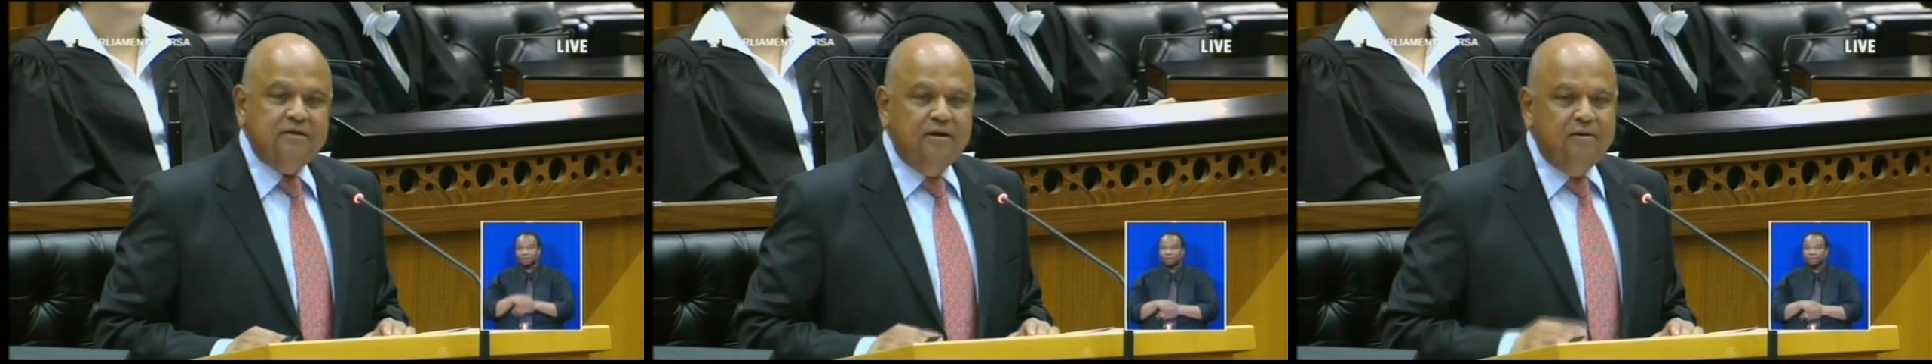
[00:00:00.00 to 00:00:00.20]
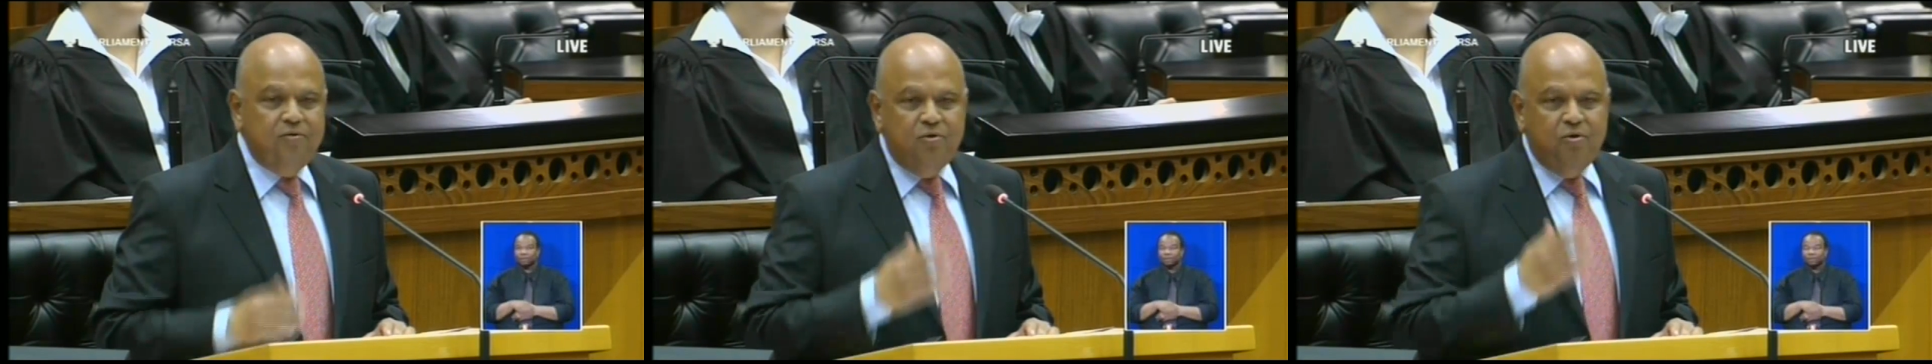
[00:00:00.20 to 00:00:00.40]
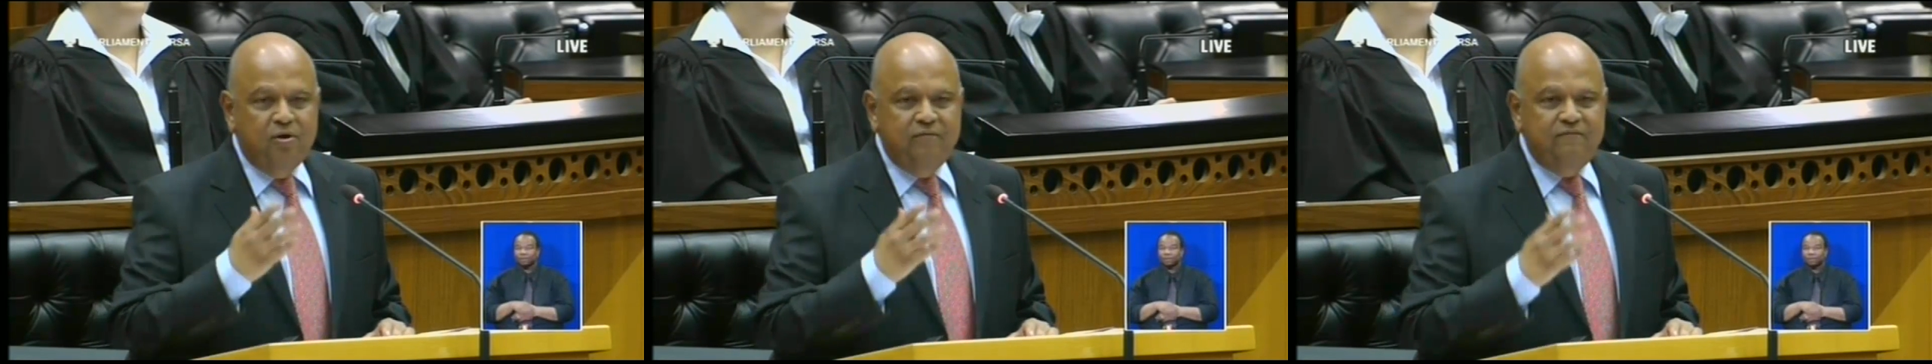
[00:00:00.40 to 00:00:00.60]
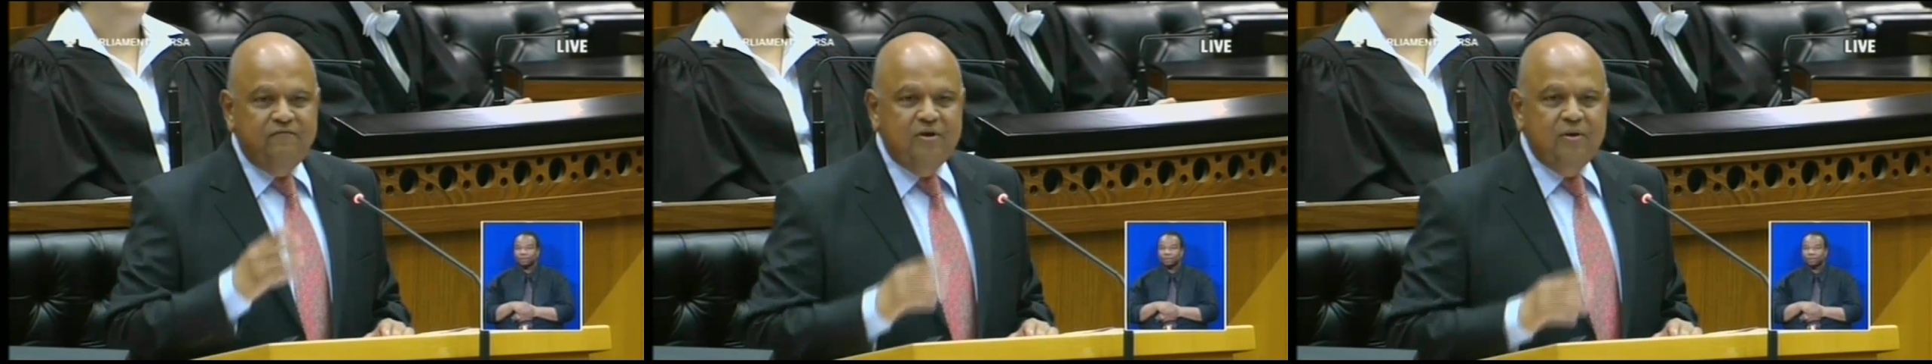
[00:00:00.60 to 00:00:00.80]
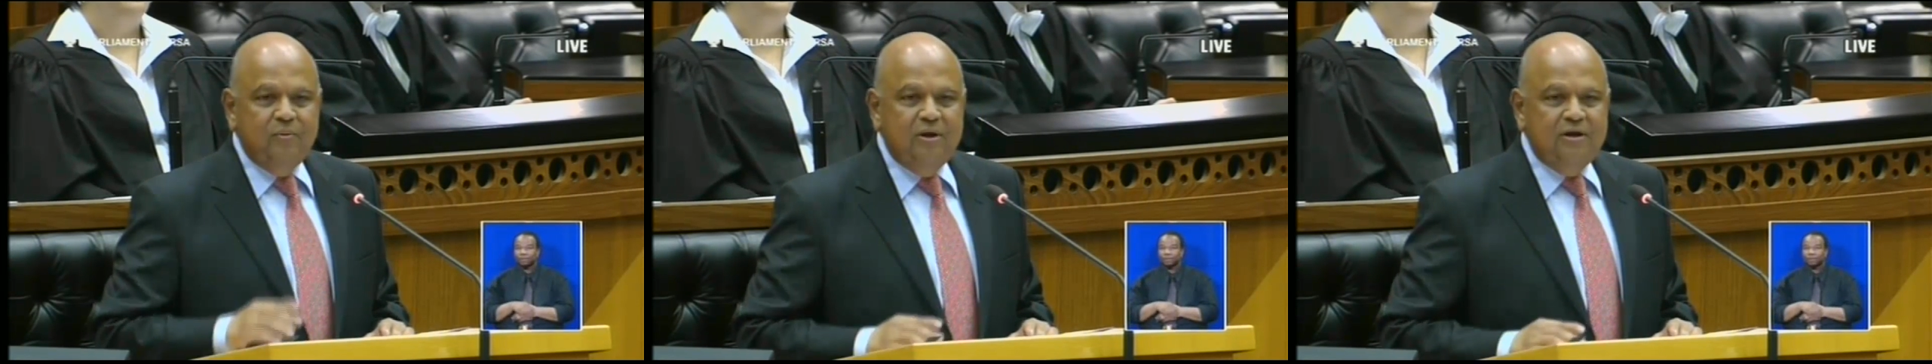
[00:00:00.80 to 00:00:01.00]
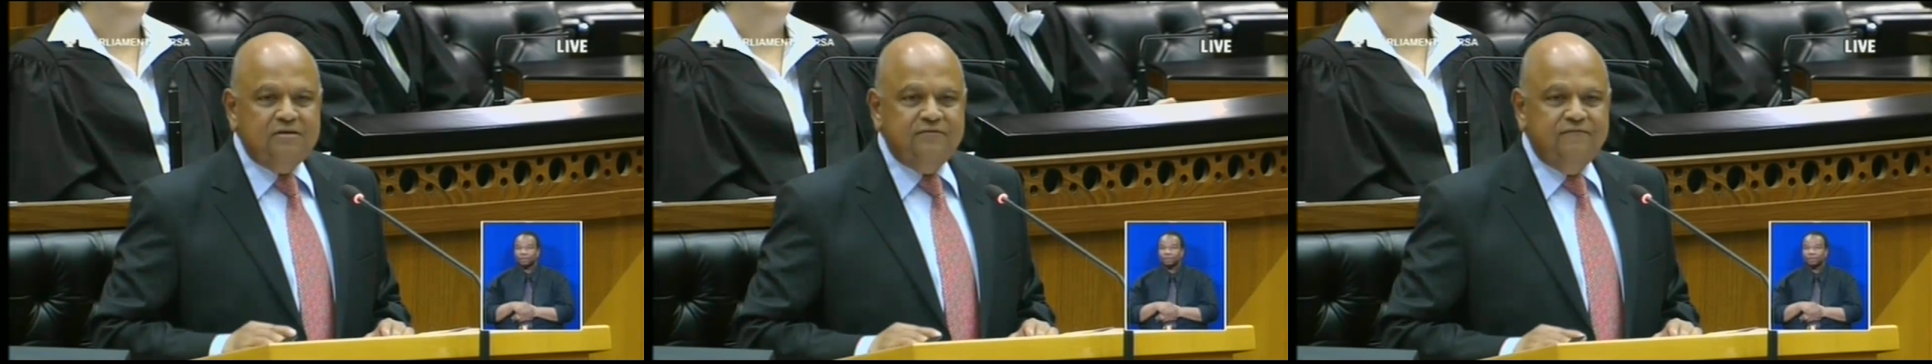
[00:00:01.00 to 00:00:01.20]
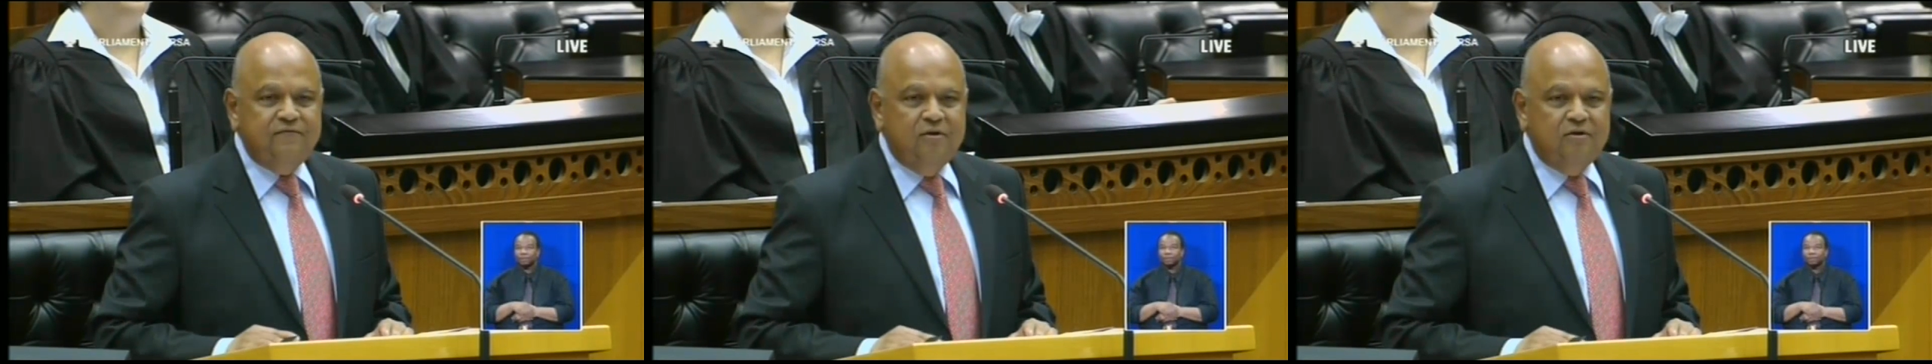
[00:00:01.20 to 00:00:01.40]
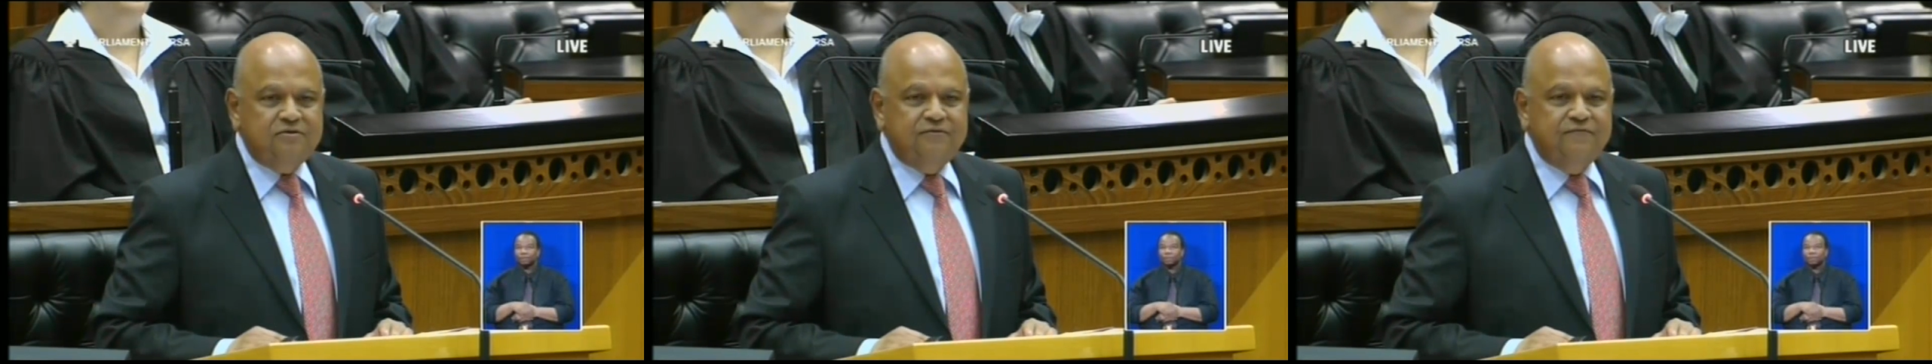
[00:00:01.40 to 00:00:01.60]
and you know him very well as a
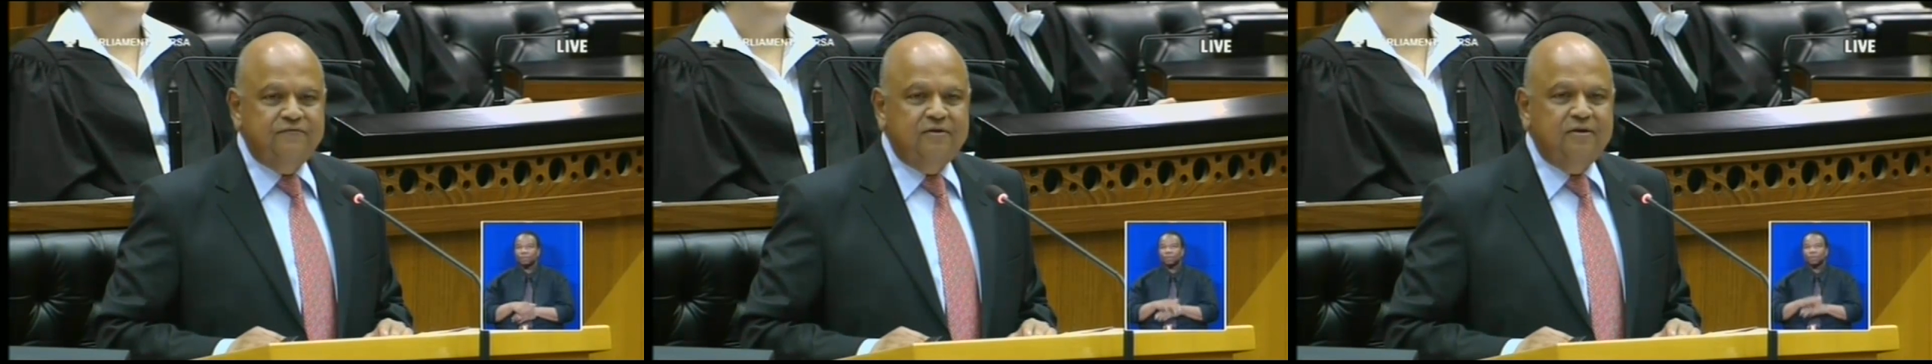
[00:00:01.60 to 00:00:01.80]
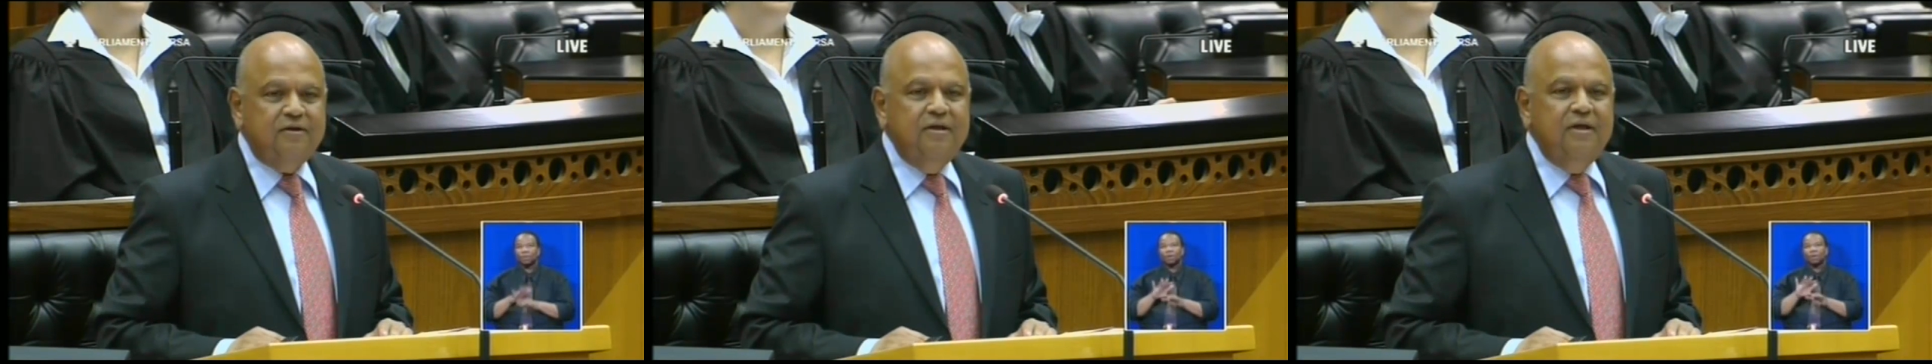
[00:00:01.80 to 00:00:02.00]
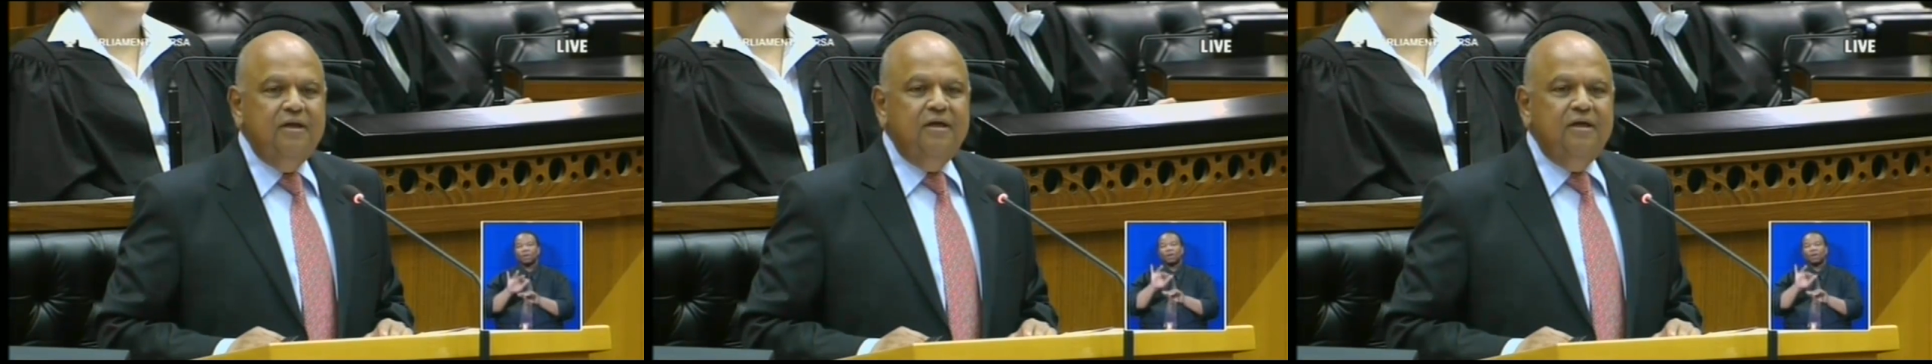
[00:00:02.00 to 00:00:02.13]
philosopher,